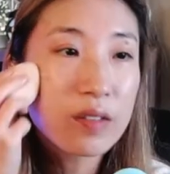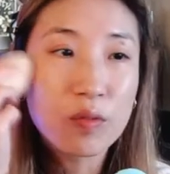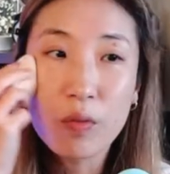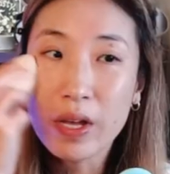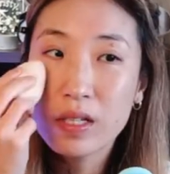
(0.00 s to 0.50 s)

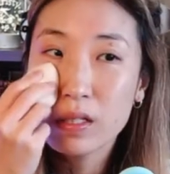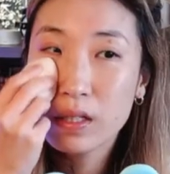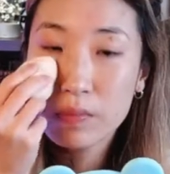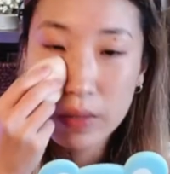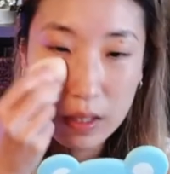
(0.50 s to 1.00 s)
of waste
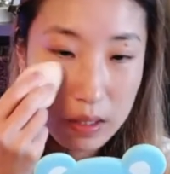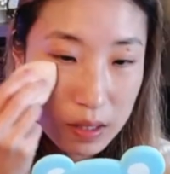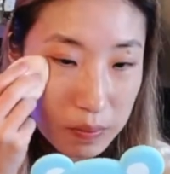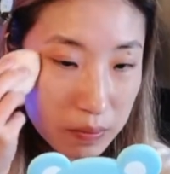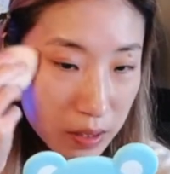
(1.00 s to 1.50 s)
the
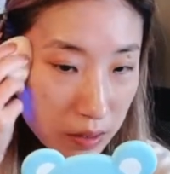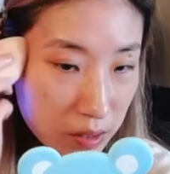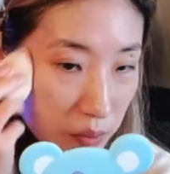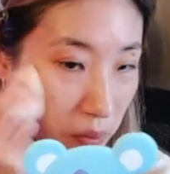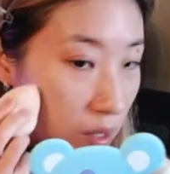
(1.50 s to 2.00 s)
makeup, like the
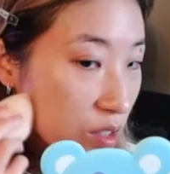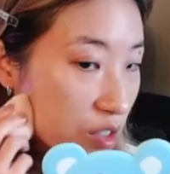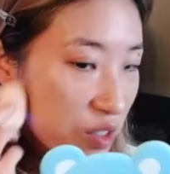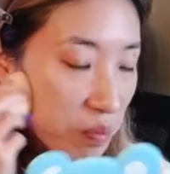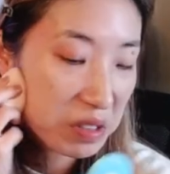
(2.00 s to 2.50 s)

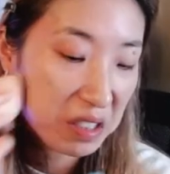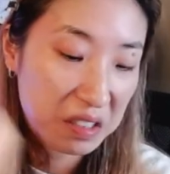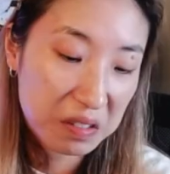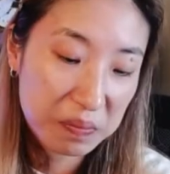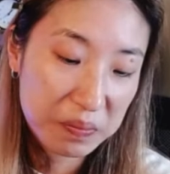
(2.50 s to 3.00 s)
sponge, but